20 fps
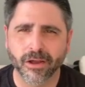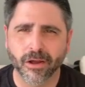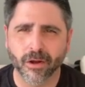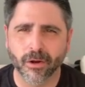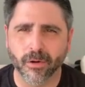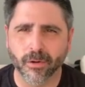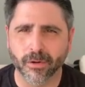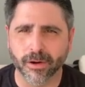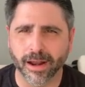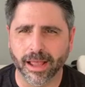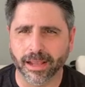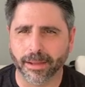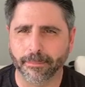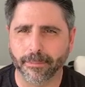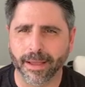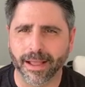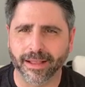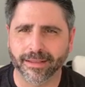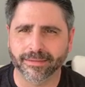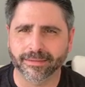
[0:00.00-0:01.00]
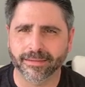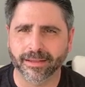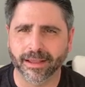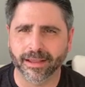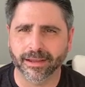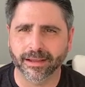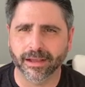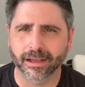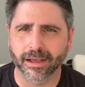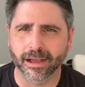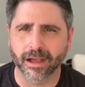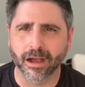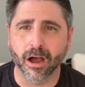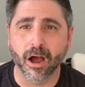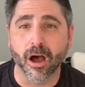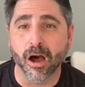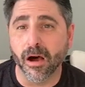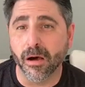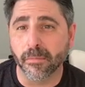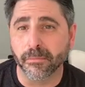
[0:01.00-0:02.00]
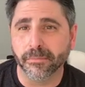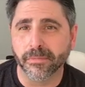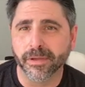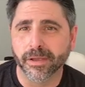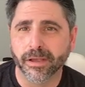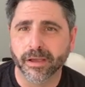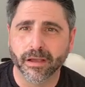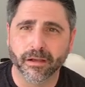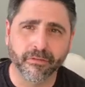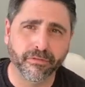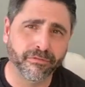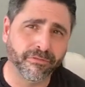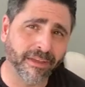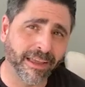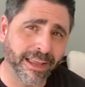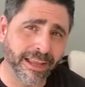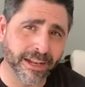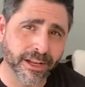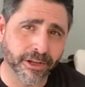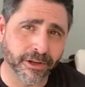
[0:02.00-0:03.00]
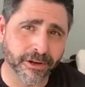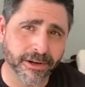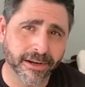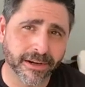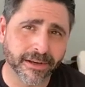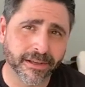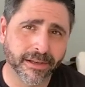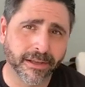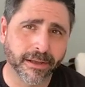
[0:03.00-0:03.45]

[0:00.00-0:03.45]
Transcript: or like bands like Hum, Failure,